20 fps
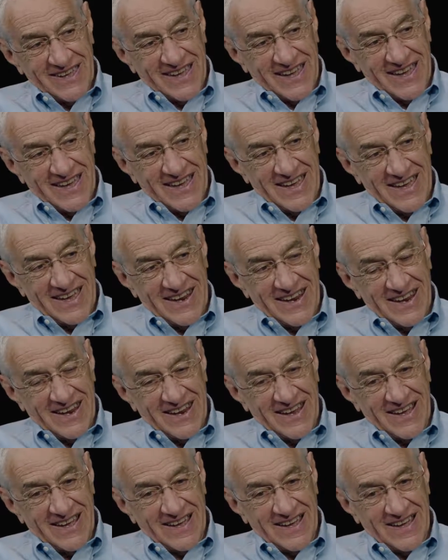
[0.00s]

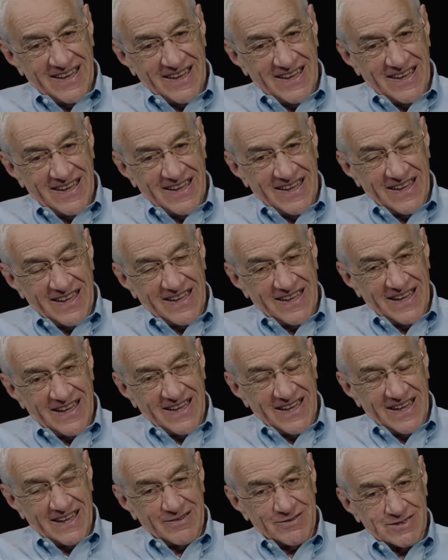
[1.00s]
And I
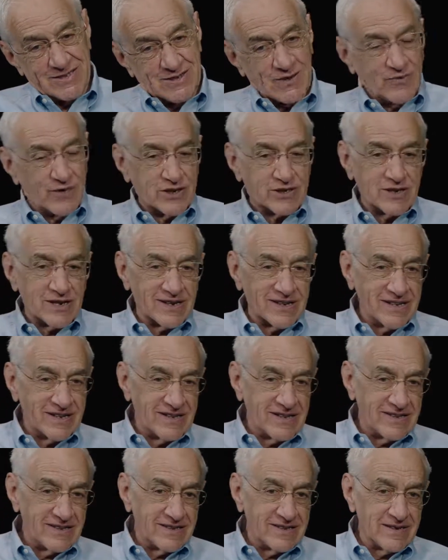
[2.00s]
was
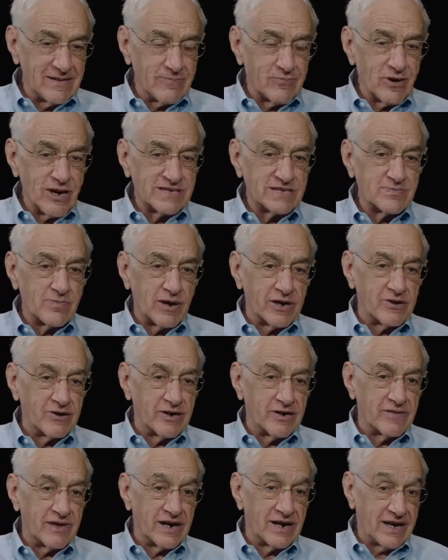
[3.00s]
sufficiently impressed by
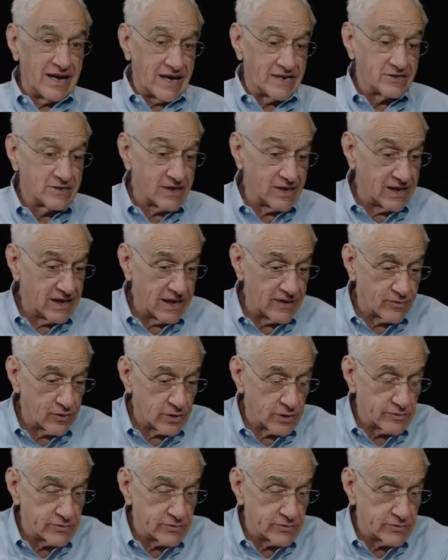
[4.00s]
her that I actually gave her a